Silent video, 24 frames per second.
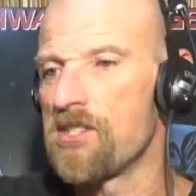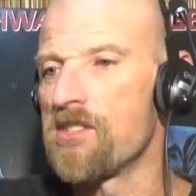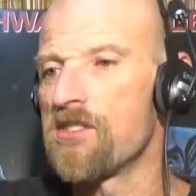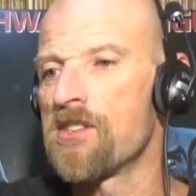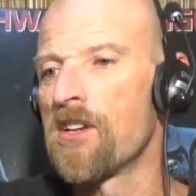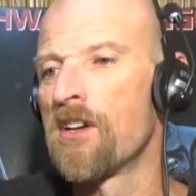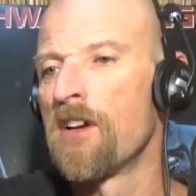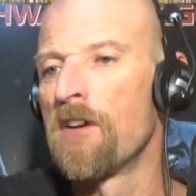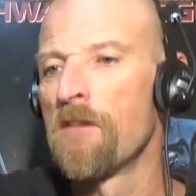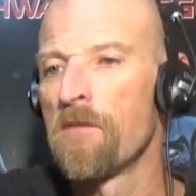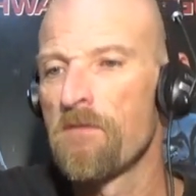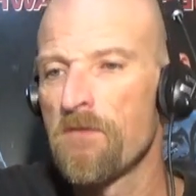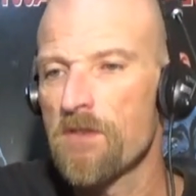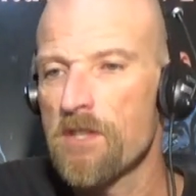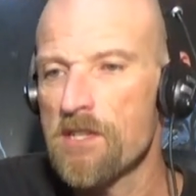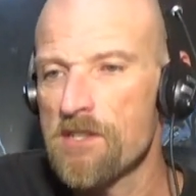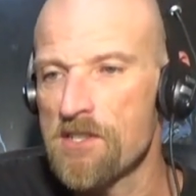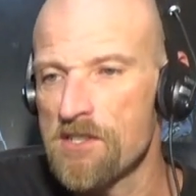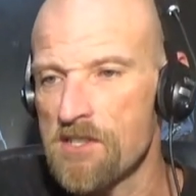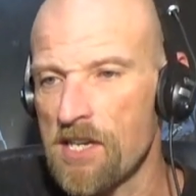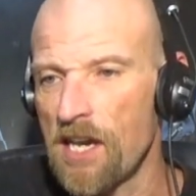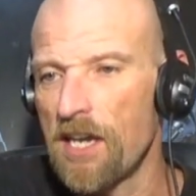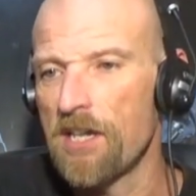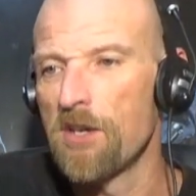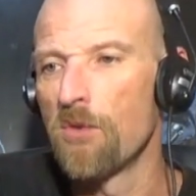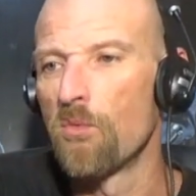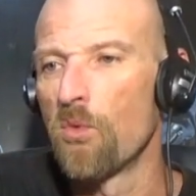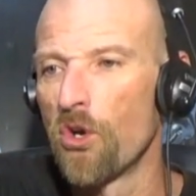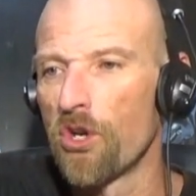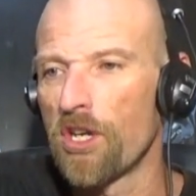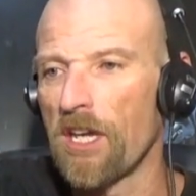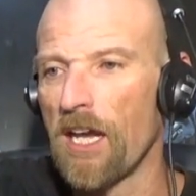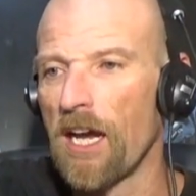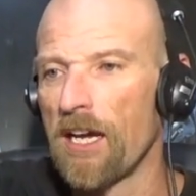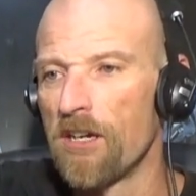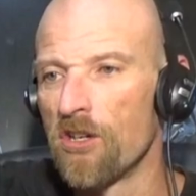is this is how you
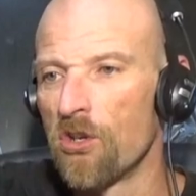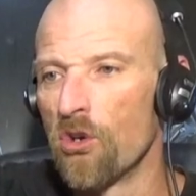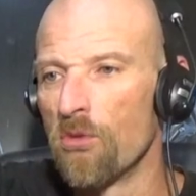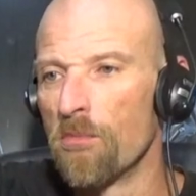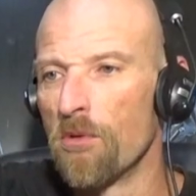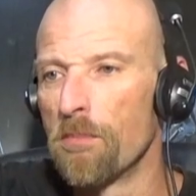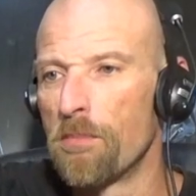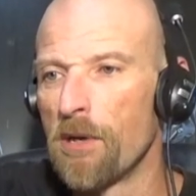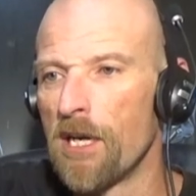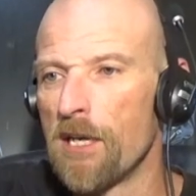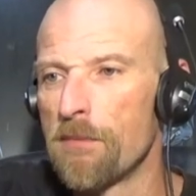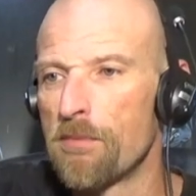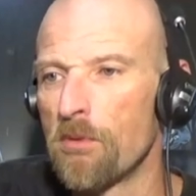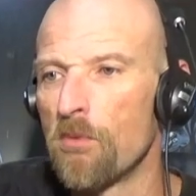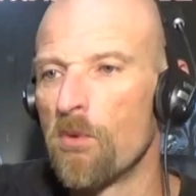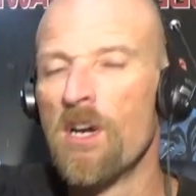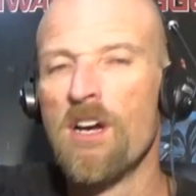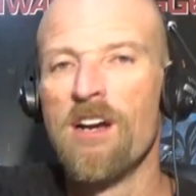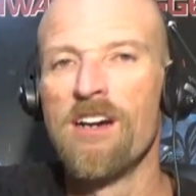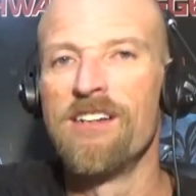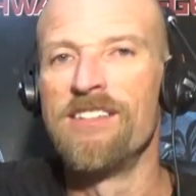work out normal people.